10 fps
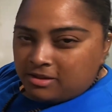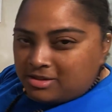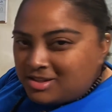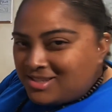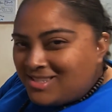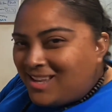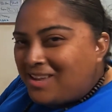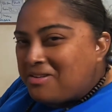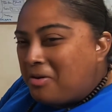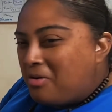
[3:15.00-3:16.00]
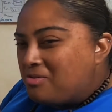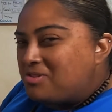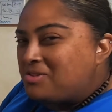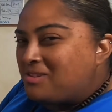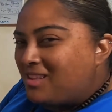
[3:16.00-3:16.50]
This is like old
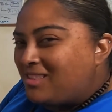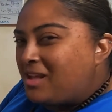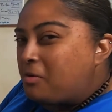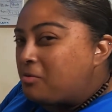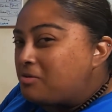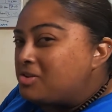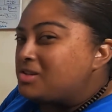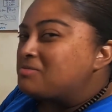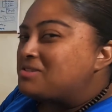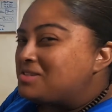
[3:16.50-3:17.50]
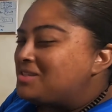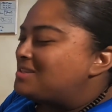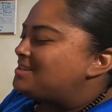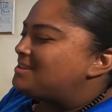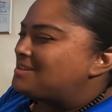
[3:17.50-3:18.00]
school like that, Run
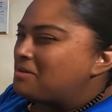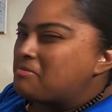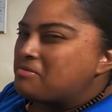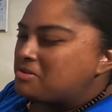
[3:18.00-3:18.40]
DMC type of